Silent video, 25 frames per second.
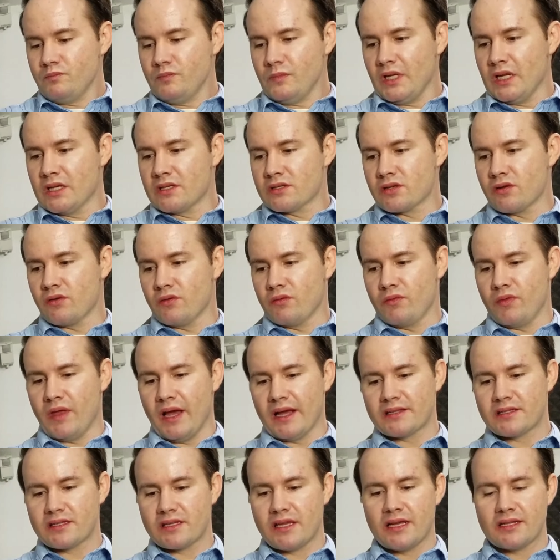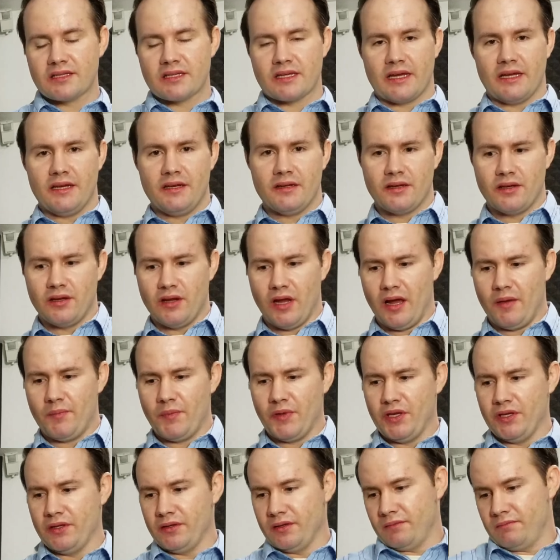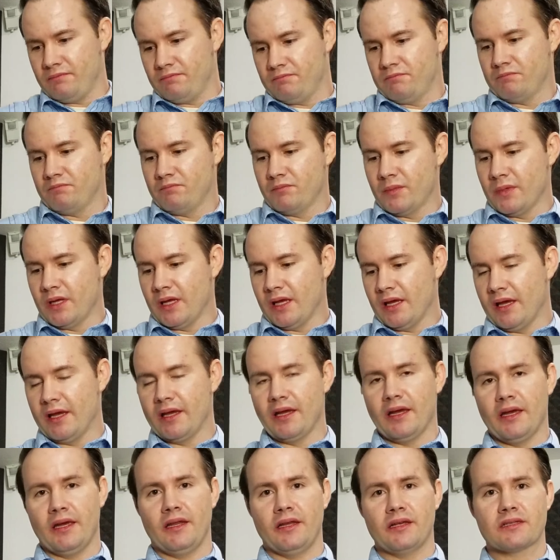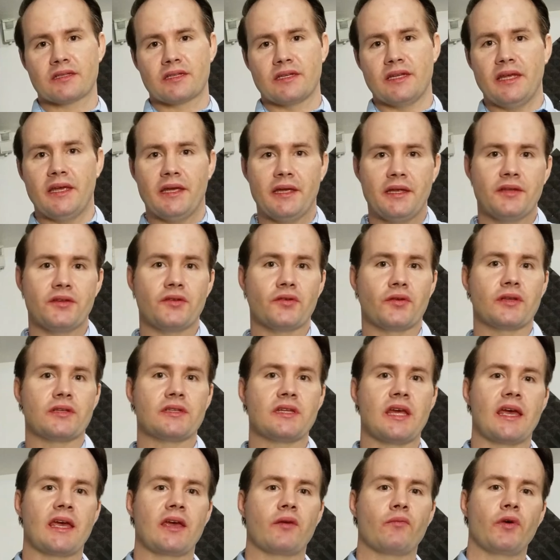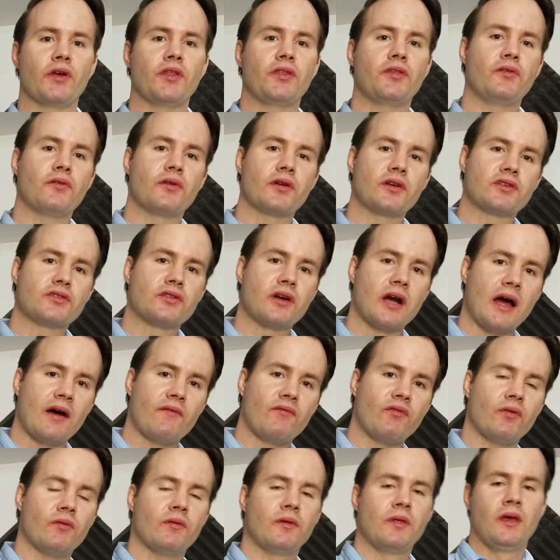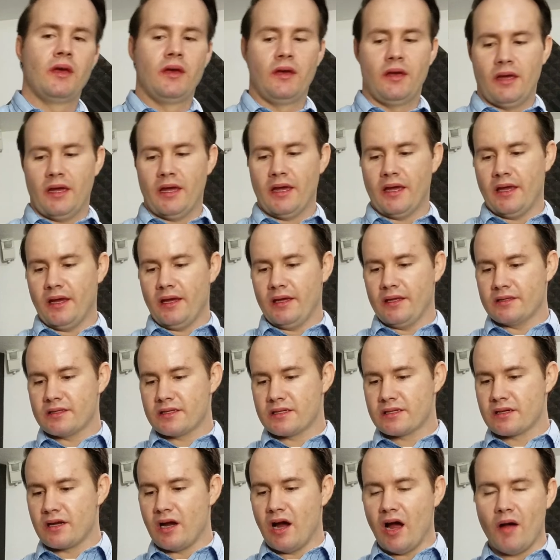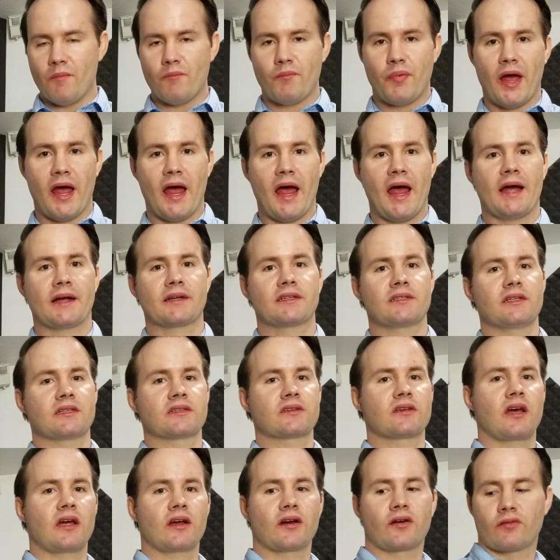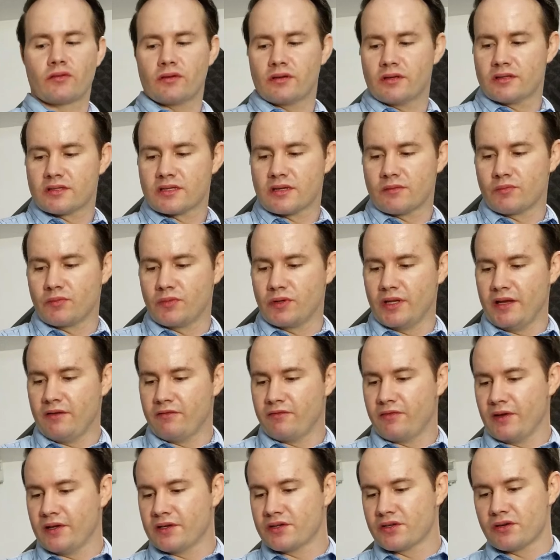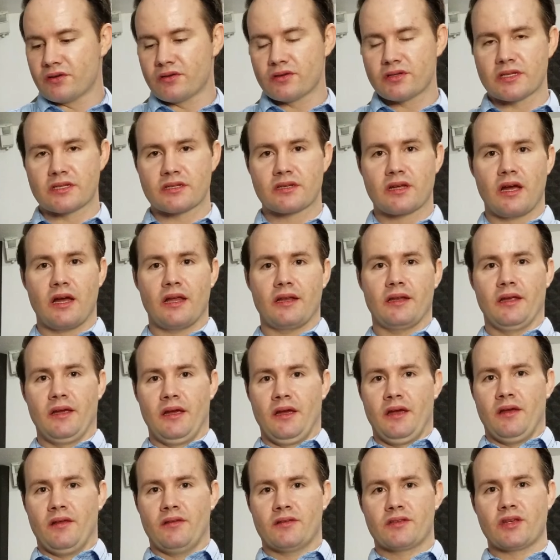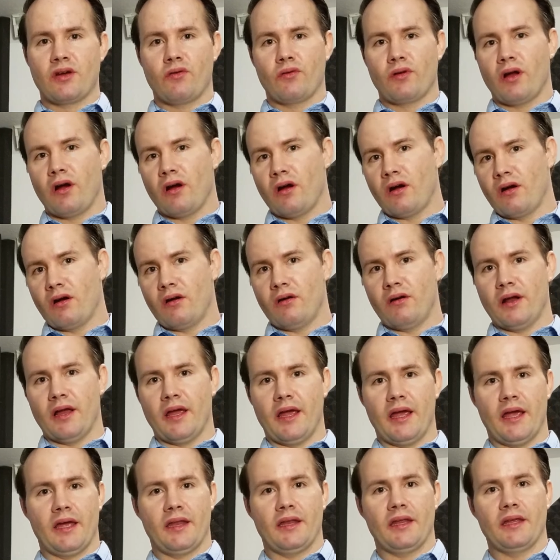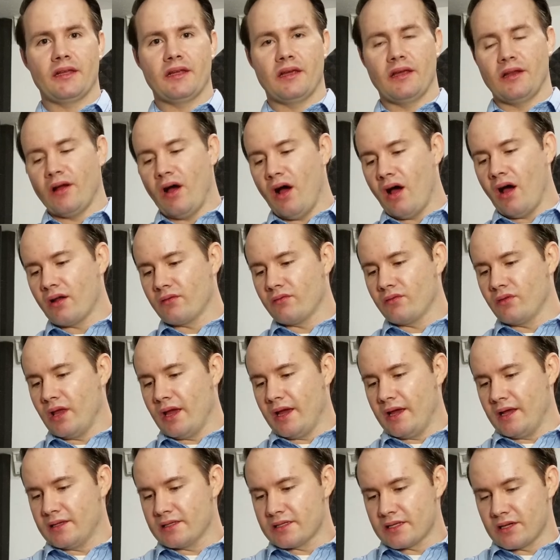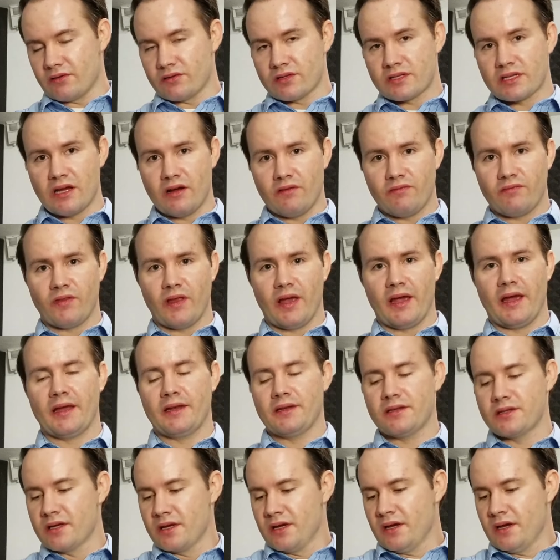So that's it. I mean, it is neat. You can take it with you. You can travel. It's compact. It's got some neat features. It's got sonar, and it auto lands. It'll self land.